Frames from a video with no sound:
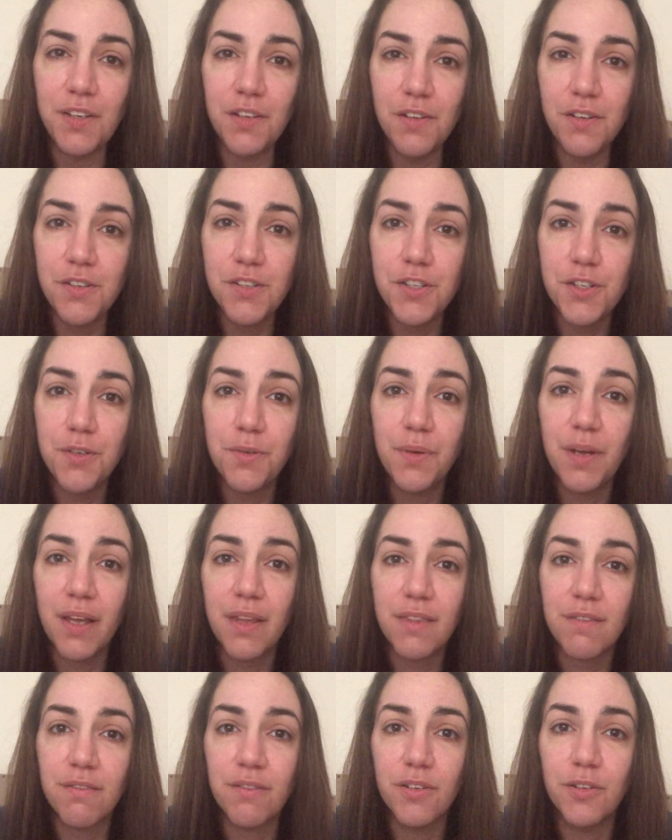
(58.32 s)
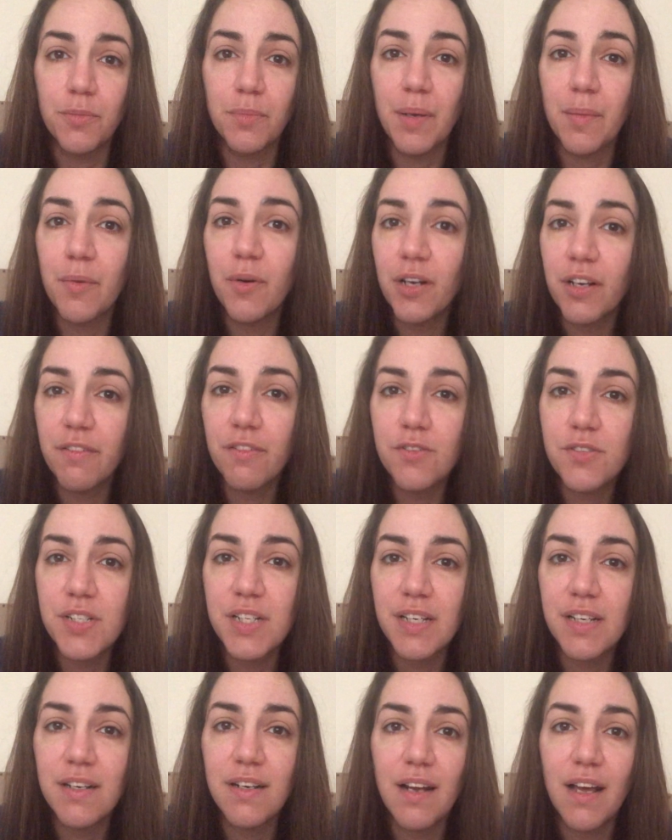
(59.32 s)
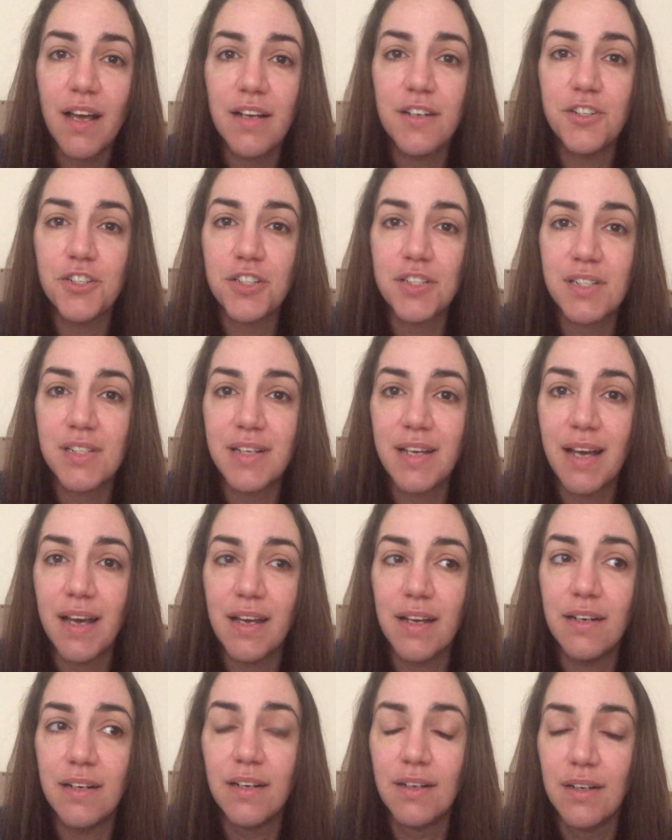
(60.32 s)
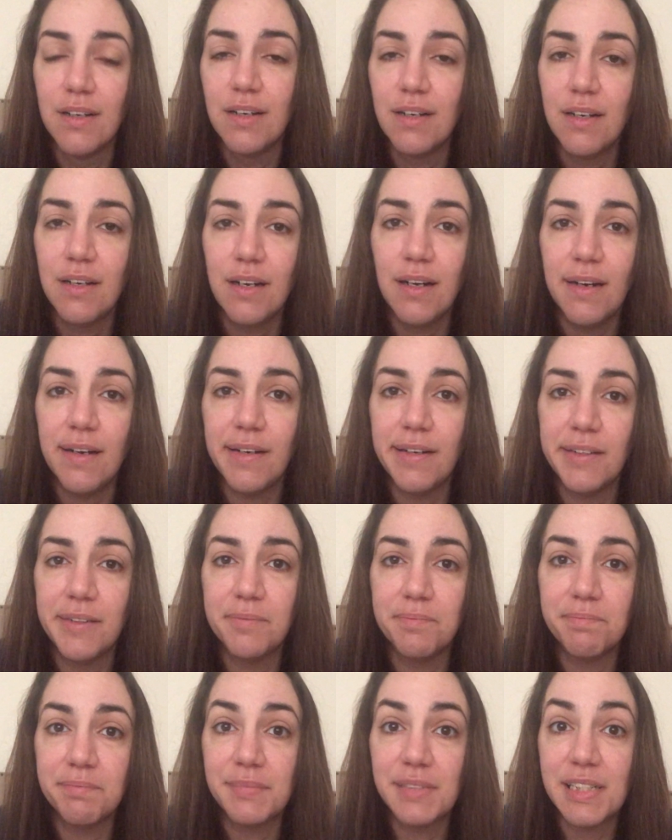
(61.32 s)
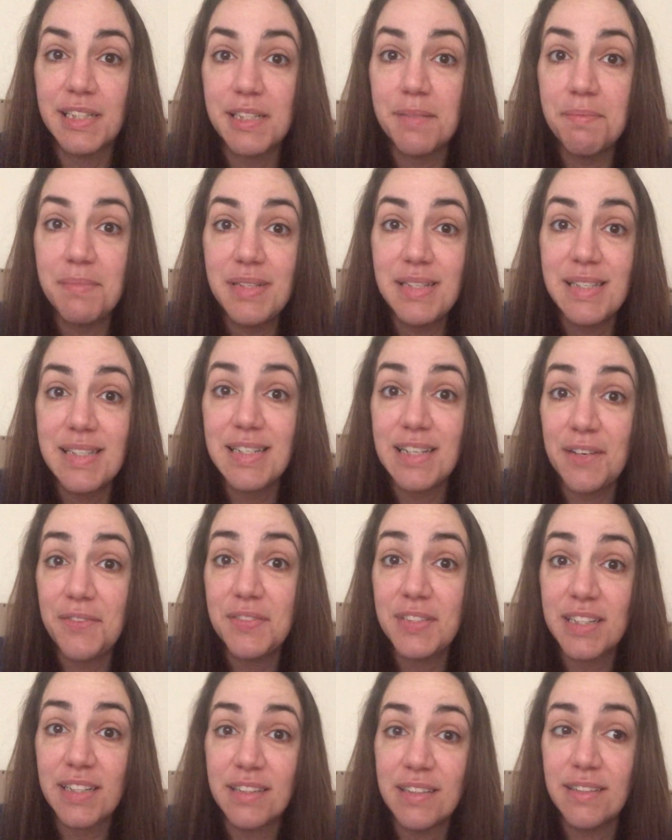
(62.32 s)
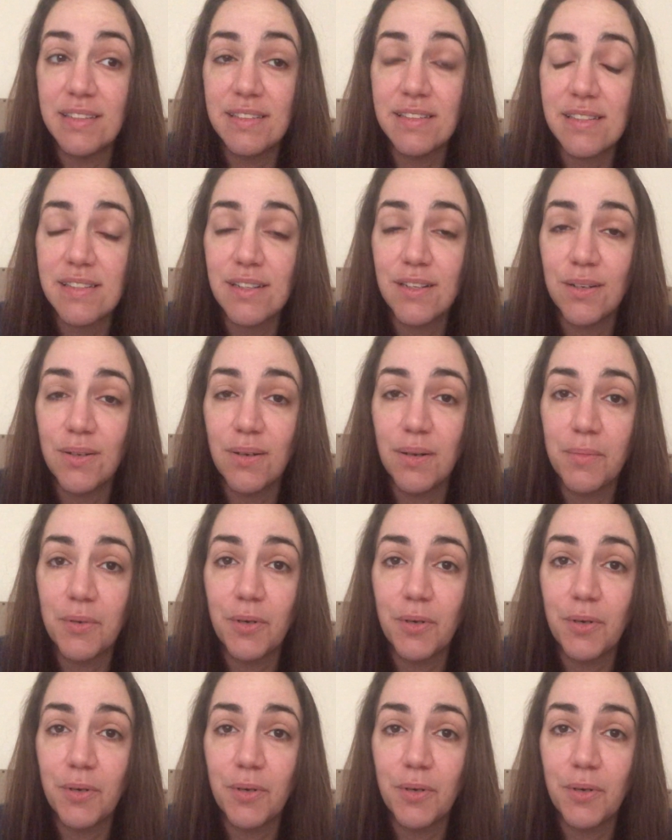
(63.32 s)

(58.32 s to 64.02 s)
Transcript: to get through my morning routine and just get some stuff done. So I'm